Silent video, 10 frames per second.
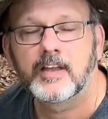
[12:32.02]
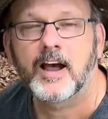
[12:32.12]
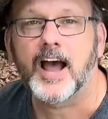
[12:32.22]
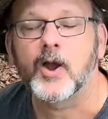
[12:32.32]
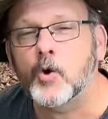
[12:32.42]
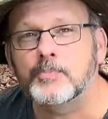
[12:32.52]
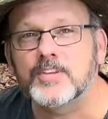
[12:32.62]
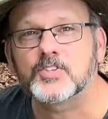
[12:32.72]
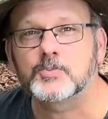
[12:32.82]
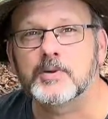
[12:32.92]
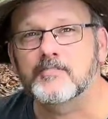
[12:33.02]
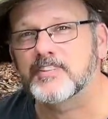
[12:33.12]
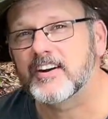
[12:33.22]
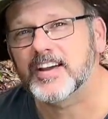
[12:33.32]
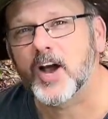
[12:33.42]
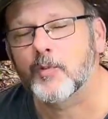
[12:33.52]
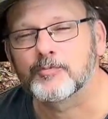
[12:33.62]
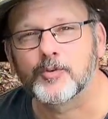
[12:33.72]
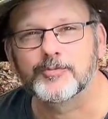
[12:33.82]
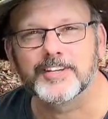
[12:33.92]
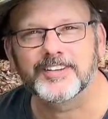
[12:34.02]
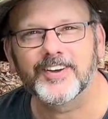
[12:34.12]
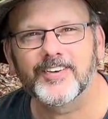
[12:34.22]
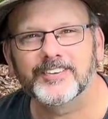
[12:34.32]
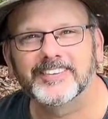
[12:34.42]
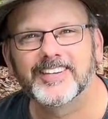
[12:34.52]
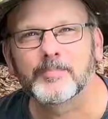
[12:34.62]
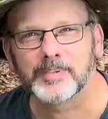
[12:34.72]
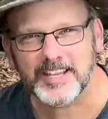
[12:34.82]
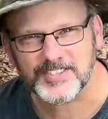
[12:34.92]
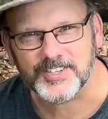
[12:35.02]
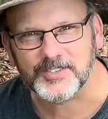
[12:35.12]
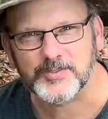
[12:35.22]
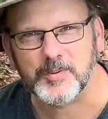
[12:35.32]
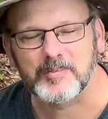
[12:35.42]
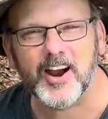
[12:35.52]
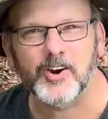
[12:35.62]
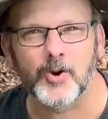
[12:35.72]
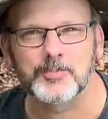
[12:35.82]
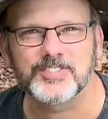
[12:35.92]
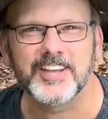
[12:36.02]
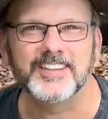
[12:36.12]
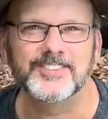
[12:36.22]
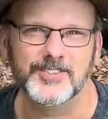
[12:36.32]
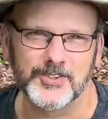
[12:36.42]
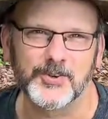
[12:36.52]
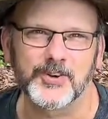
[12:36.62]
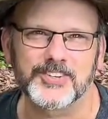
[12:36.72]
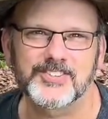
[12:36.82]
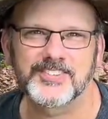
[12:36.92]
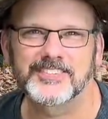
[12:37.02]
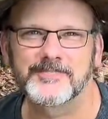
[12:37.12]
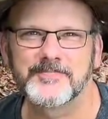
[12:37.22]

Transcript: I hope this has been a very helpful video. Blessings from our homestead to yours.